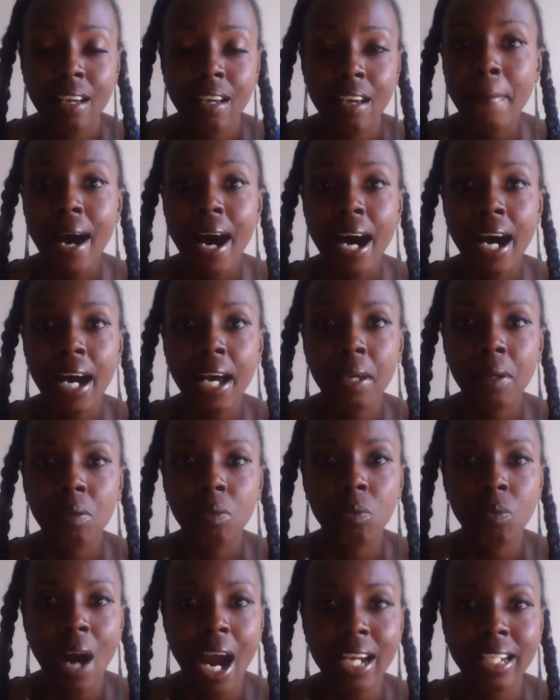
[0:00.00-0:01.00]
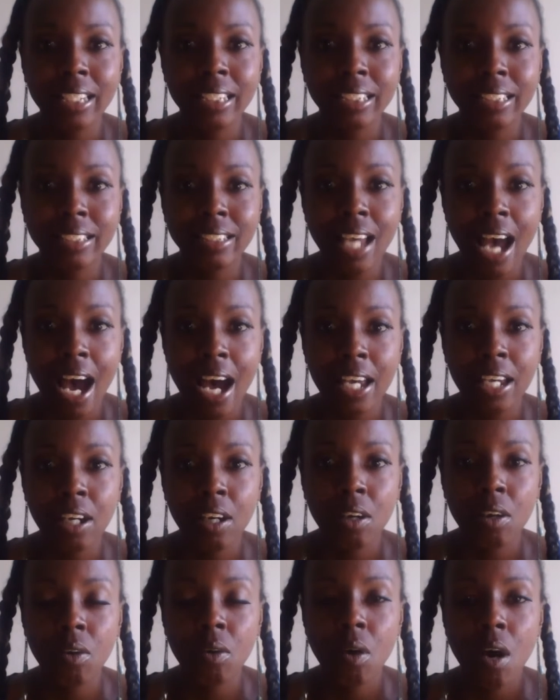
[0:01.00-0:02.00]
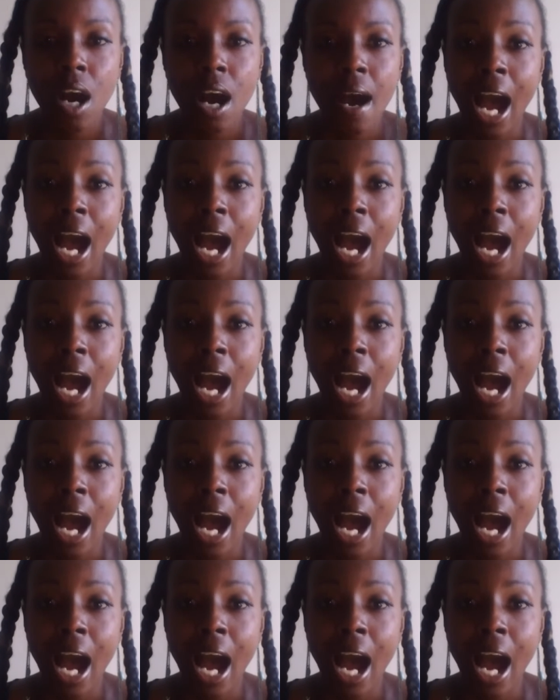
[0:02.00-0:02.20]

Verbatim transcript: my writing style,